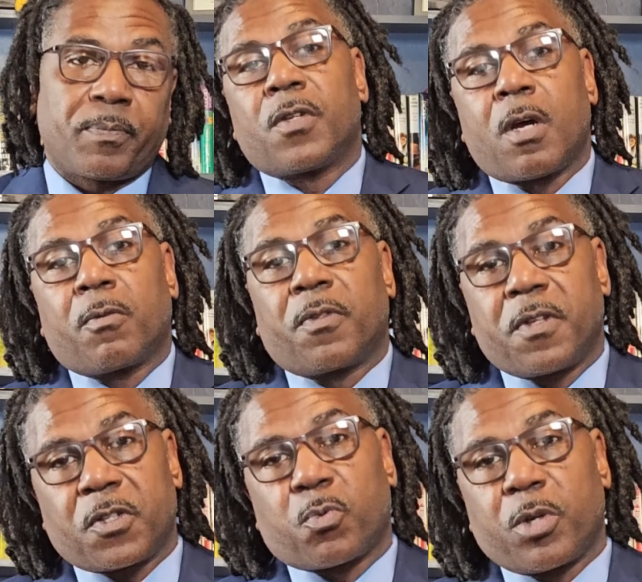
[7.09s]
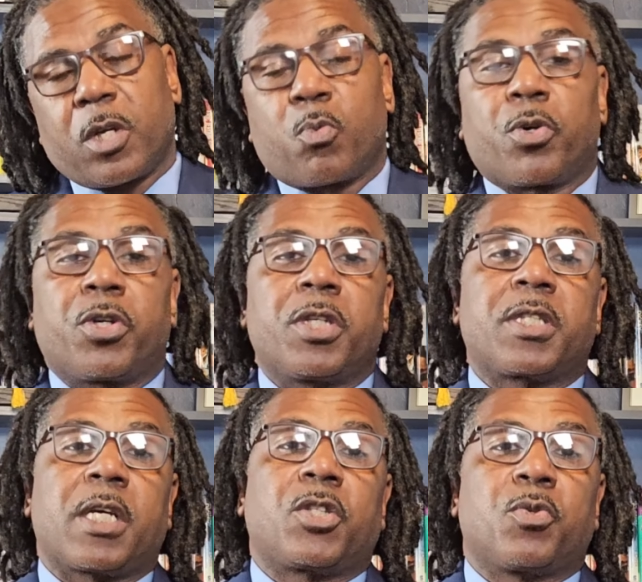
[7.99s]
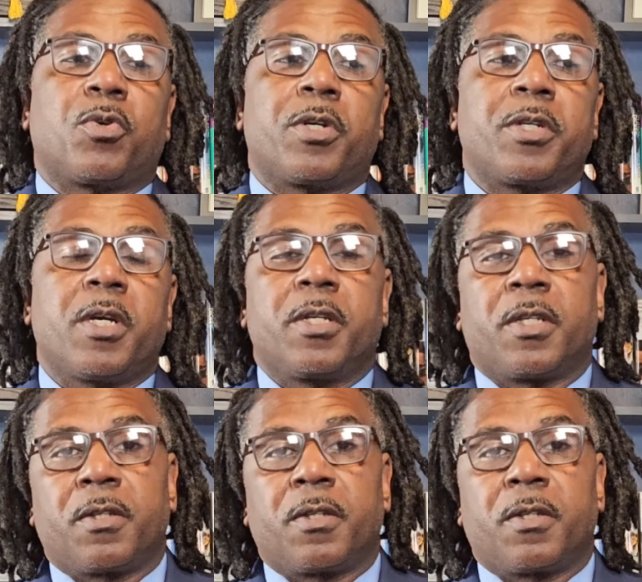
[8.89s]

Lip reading: So this week we're going to touch on